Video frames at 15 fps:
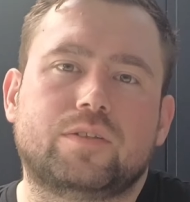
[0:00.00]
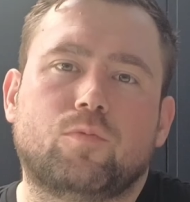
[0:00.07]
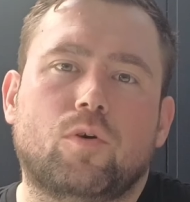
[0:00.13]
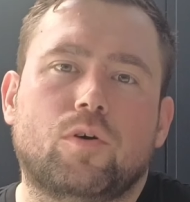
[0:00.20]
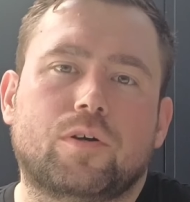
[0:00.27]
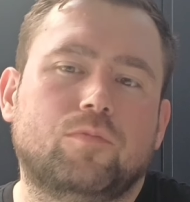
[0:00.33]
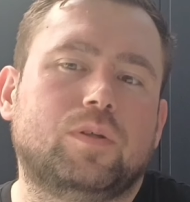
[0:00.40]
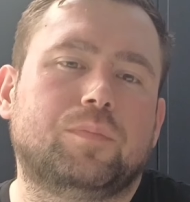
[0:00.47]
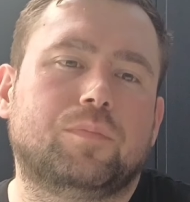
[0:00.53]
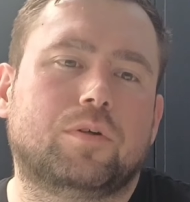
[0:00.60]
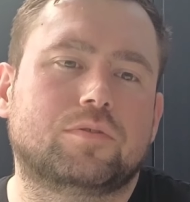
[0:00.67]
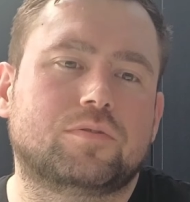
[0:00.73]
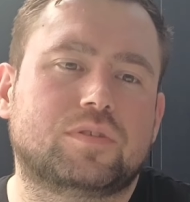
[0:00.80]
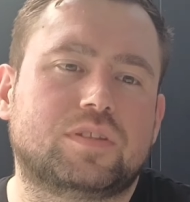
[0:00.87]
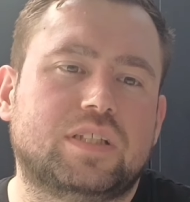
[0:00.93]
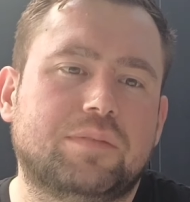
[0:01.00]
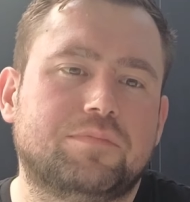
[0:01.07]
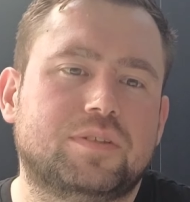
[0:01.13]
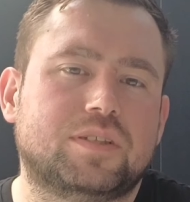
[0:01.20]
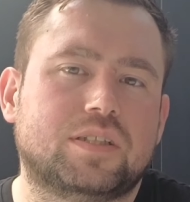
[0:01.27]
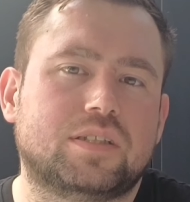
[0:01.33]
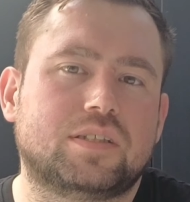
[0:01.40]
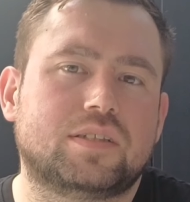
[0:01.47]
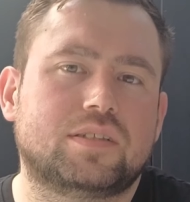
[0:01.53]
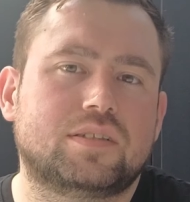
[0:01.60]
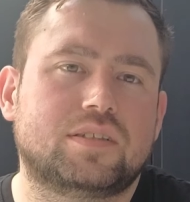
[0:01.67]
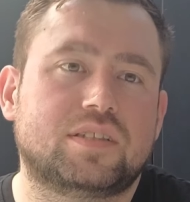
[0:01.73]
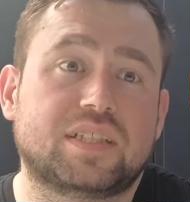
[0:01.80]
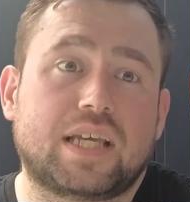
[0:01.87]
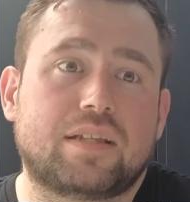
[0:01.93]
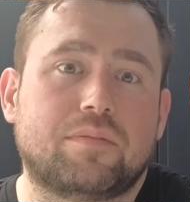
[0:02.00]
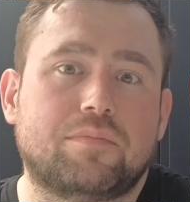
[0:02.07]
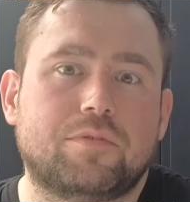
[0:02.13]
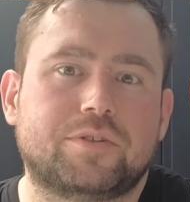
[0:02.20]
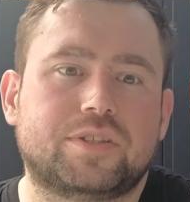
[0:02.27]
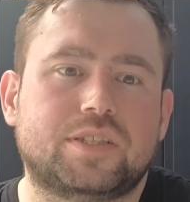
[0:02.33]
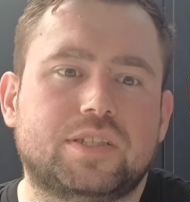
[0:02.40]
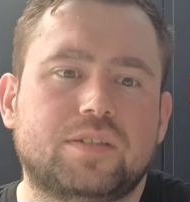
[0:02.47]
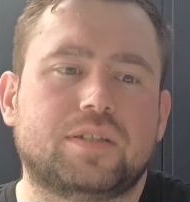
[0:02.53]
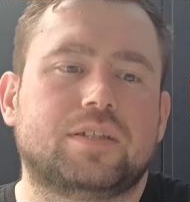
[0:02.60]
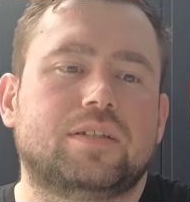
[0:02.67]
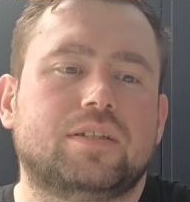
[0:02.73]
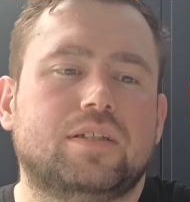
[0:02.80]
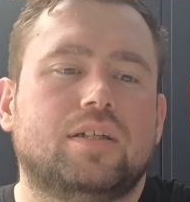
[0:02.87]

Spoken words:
What can we model to them to get them not to do it?